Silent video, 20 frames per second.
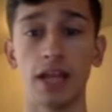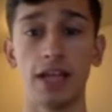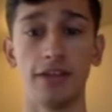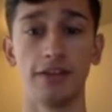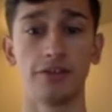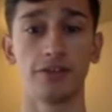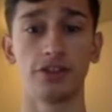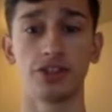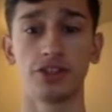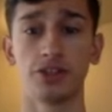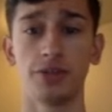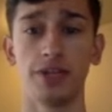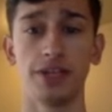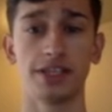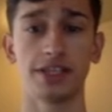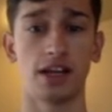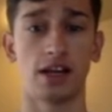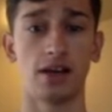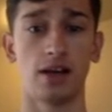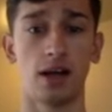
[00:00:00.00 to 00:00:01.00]
In the first 2
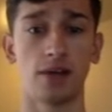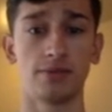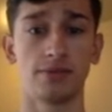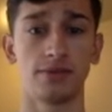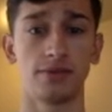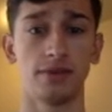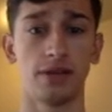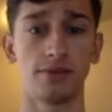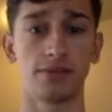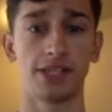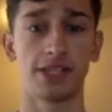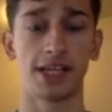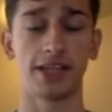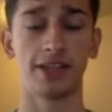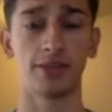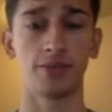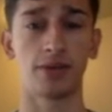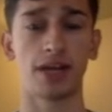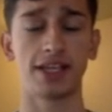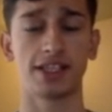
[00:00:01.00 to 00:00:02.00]
weeks, I'm saying
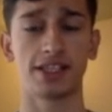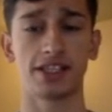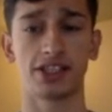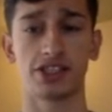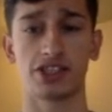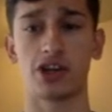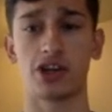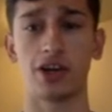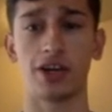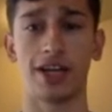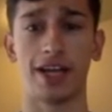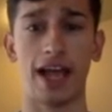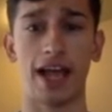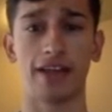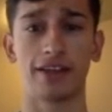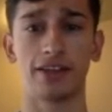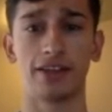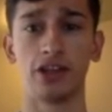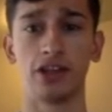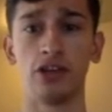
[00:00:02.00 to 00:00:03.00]
the pricing starting
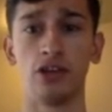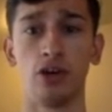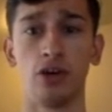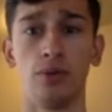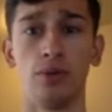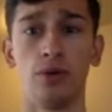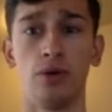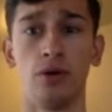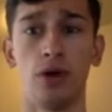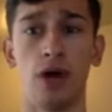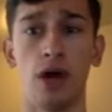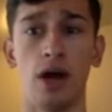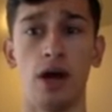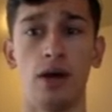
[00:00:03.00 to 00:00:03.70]
at the global